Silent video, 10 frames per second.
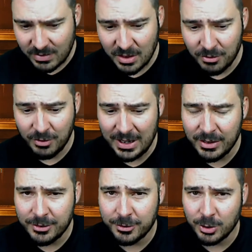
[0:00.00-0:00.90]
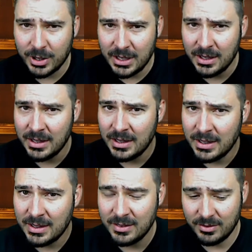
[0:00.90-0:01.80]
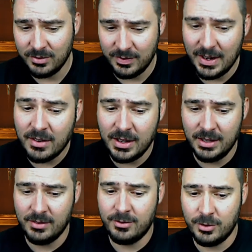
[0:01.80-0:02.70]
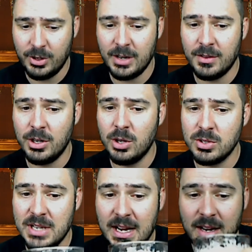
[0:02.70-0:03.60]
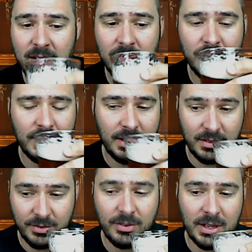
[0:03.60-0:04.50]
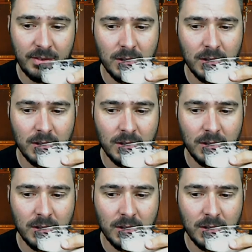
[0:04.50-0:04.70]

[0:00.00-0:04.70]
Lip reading: very fruity on the nose and in the flavor.